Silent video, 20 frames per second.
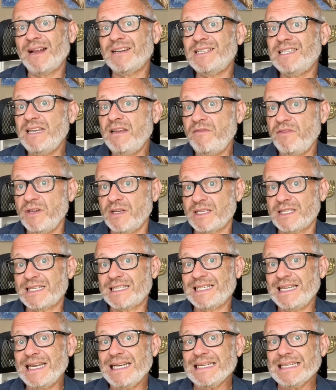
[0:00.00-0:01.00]
devious
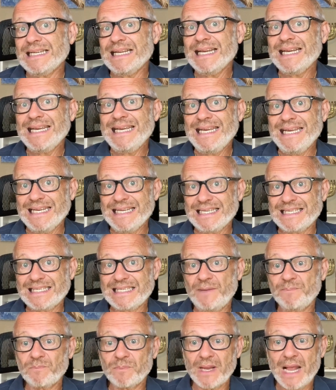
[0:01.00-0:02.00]
Satan is
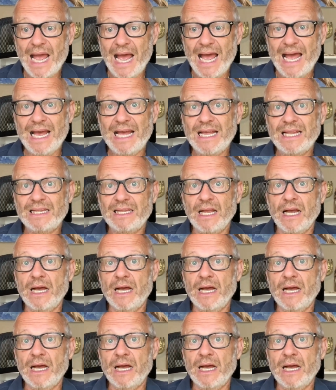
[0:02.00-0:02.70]
at